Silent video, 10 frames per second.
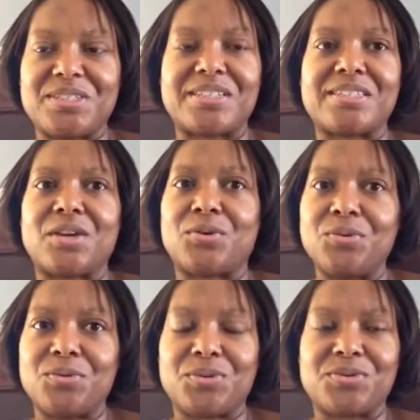and it's like,
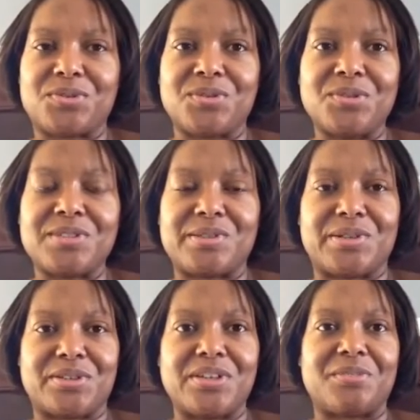ooh, those desserts
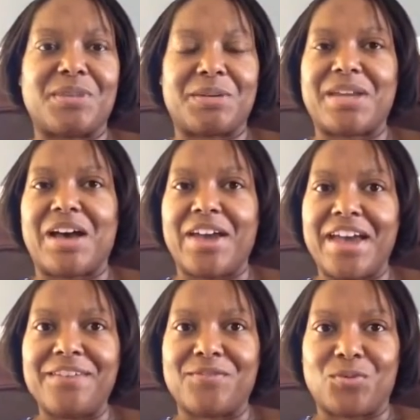look good. Maybe I'll
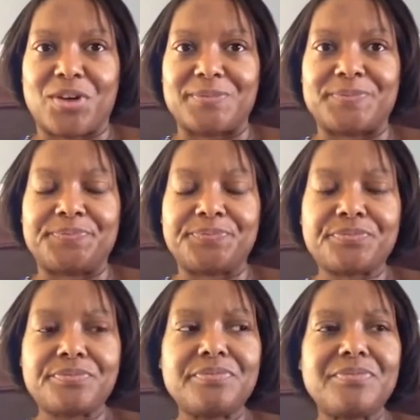have one.
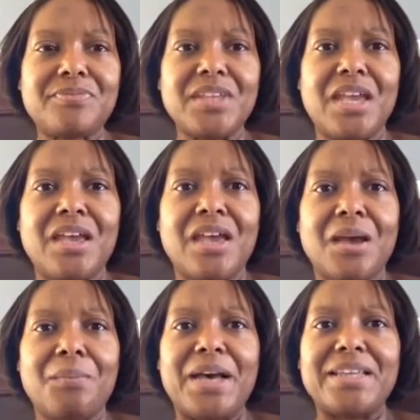
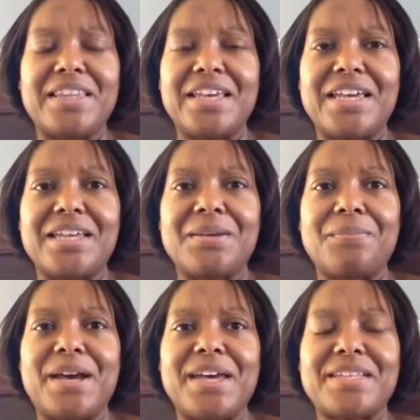But then
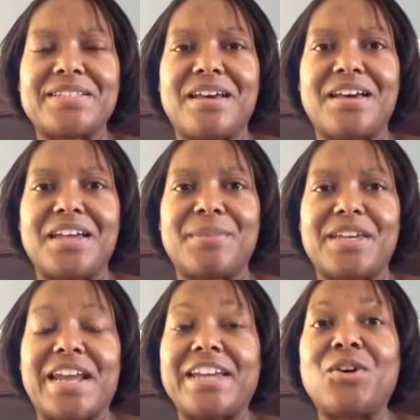by the time,
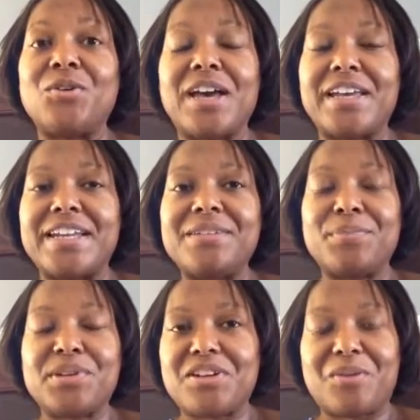and I didn't
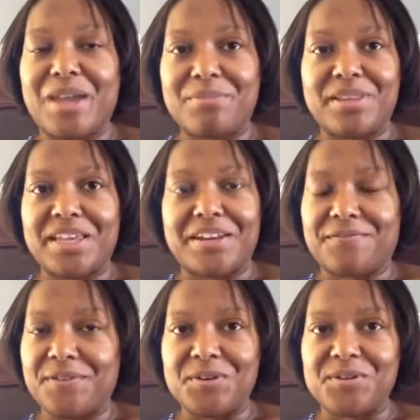put it on my plate
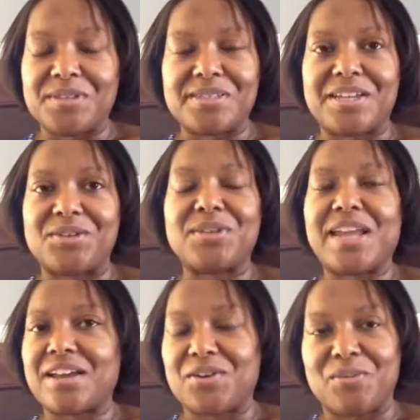at first because I knew that
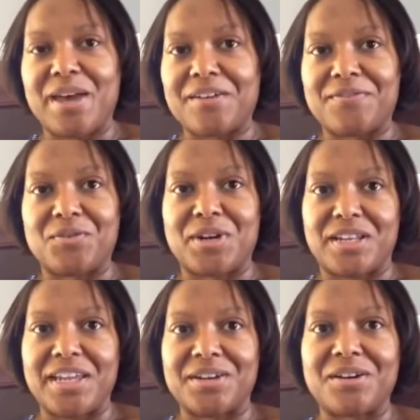I could go back for it
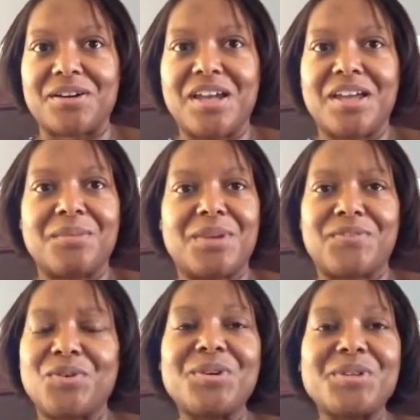later. But
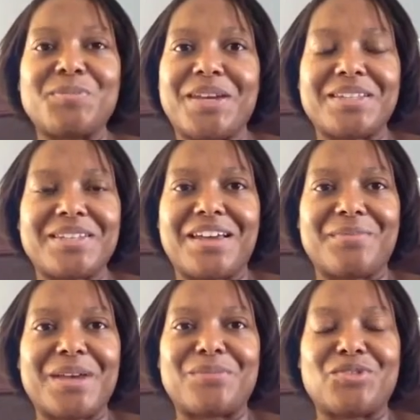of course, by the
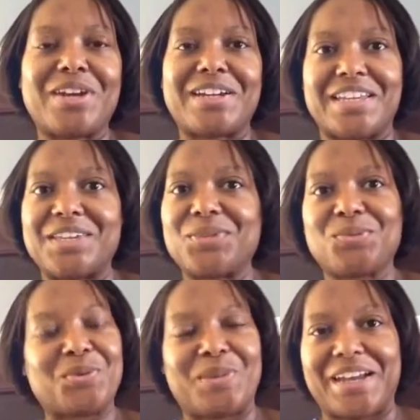time I'm trying to get
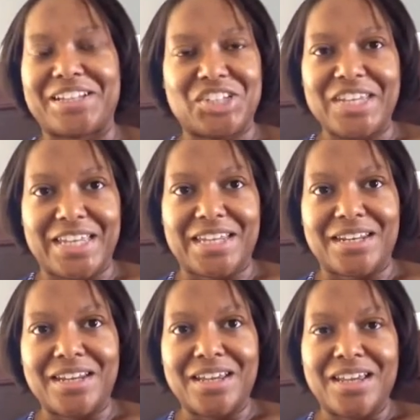through my
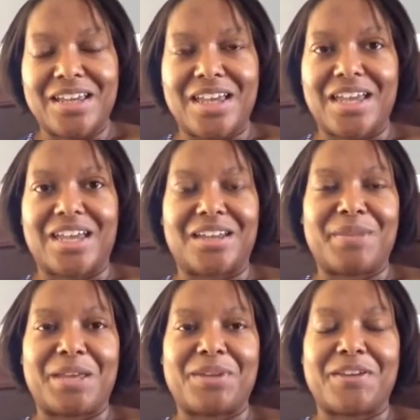chicken, and
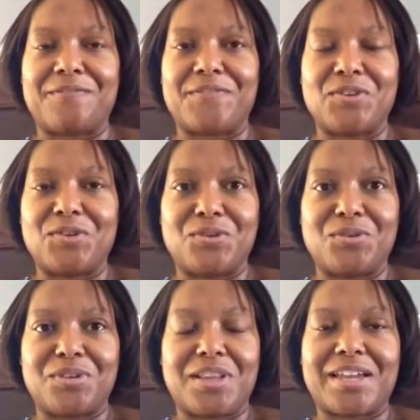maybe
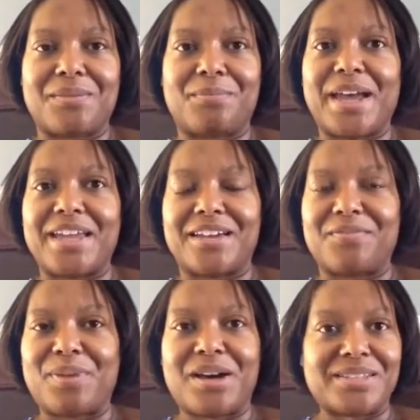a bite
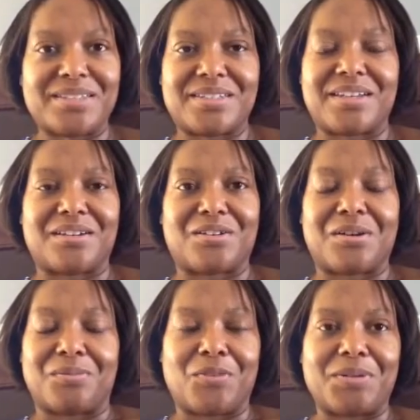of pasta
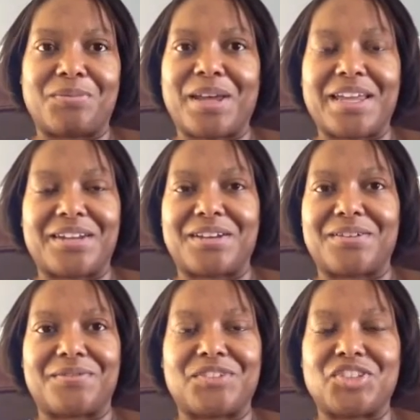or one bite
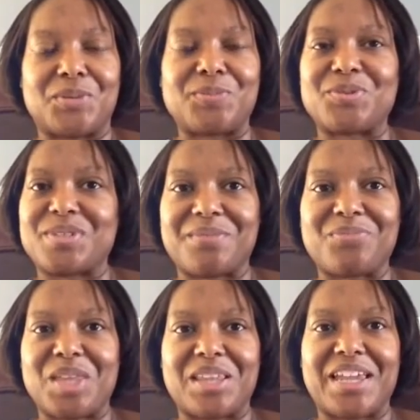of chips or
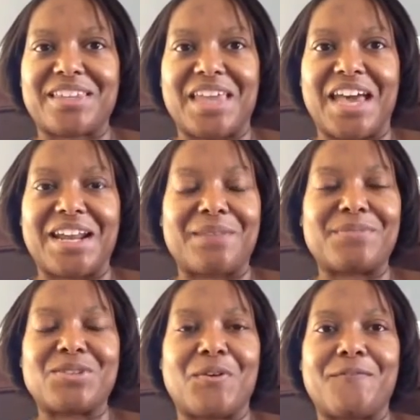something like that, I'm
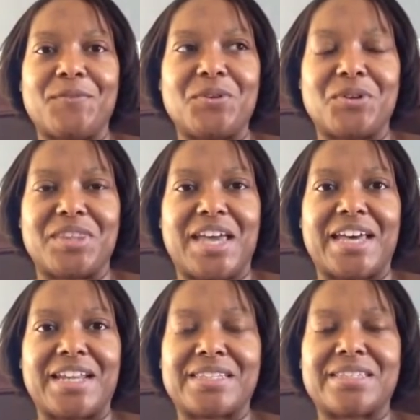so full
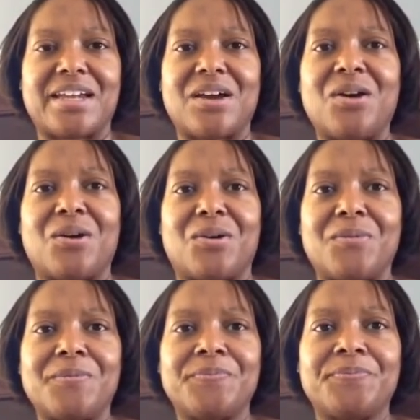that it's like, oh,
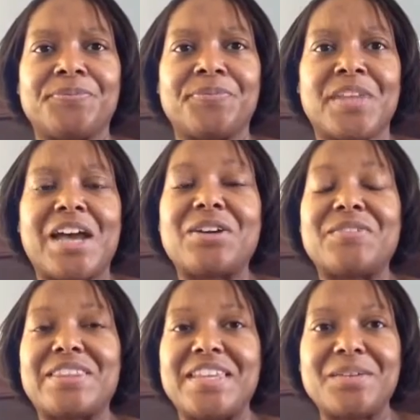I don't
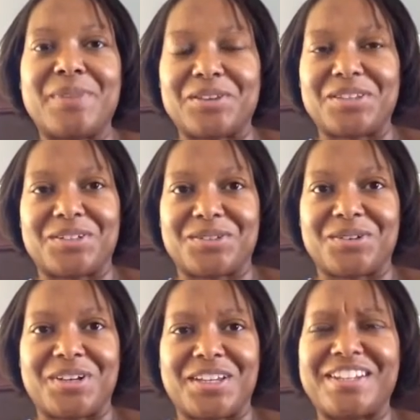even think about the
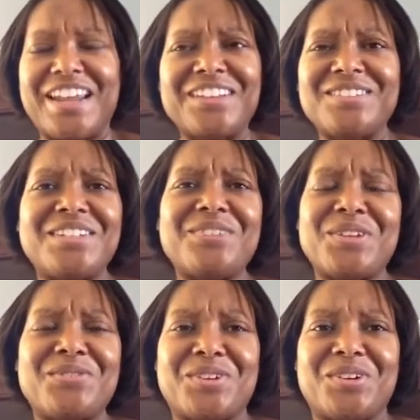dessert. And it actually never
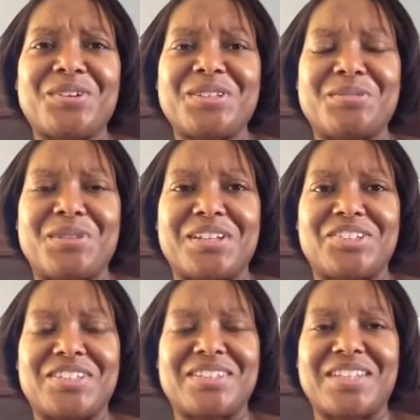even occurred to me to
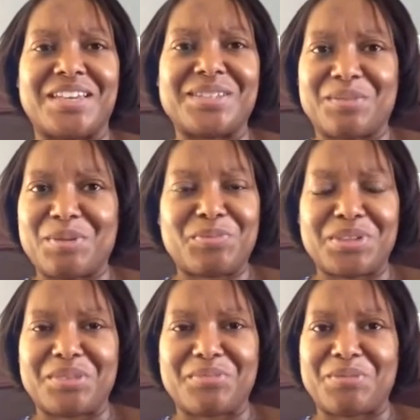just take some and
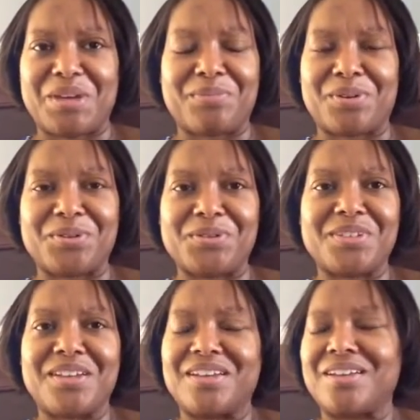put them in my purse,